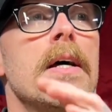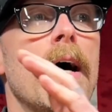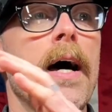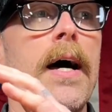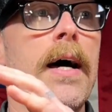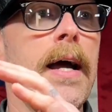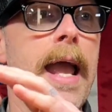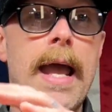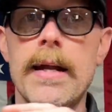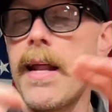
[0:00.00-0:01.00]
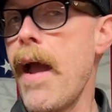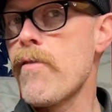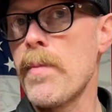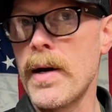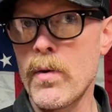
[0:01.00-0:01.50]
and
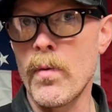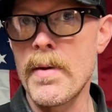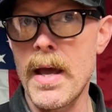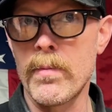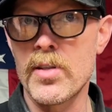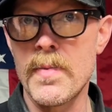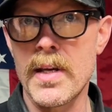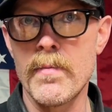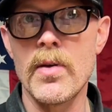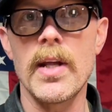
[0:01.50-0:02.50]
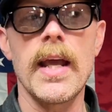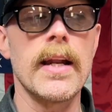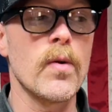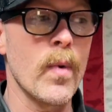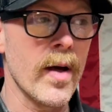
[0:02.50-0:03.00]
everybody will be able to be
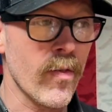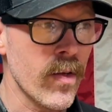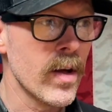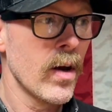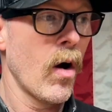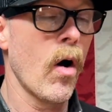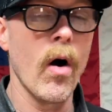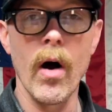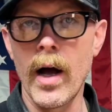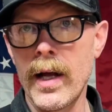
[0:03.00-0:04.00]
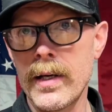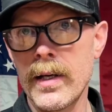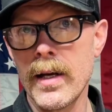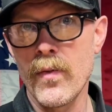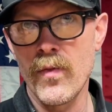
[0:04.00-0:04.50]
communicated with
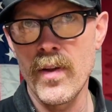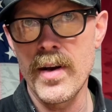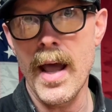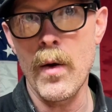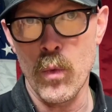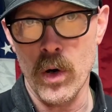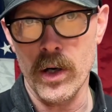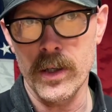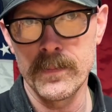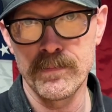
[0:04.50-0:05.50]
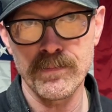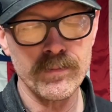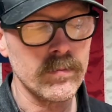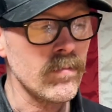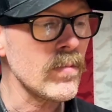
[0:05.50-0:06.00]
on the network.
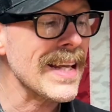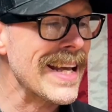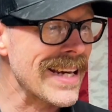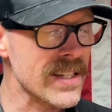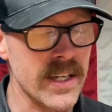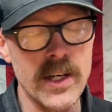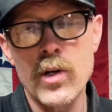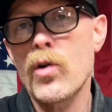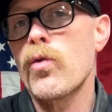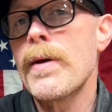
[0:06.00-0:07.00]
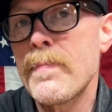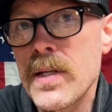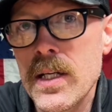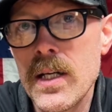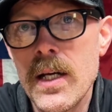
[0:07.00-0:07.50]
It is an
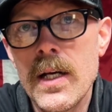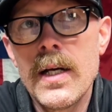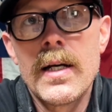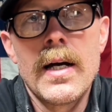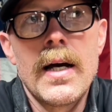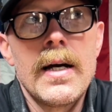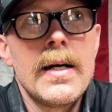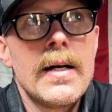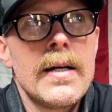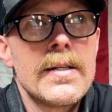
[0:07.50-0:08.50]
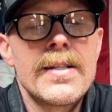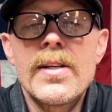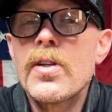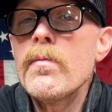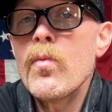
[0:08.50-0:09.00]
encrypted
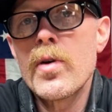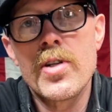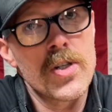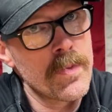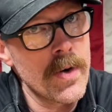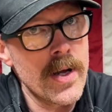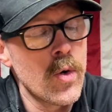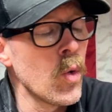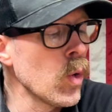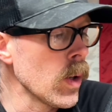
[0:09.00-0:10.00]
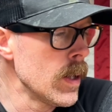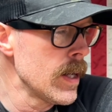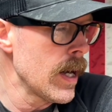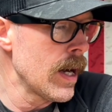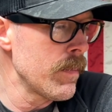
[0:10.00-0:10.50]
system, which is pretty cool,
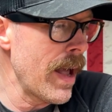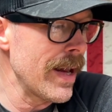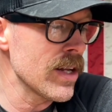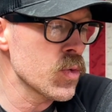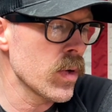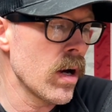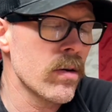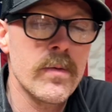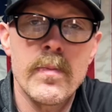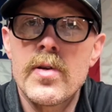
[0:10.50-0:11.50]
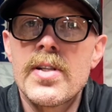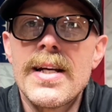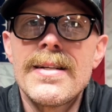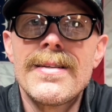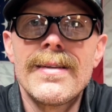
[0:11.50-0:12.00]
and it's
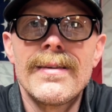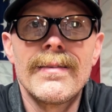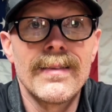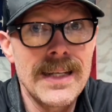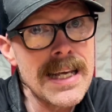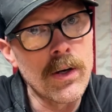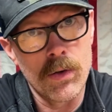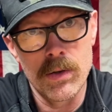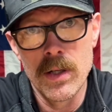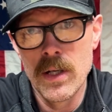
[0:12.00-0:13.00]
100% legal.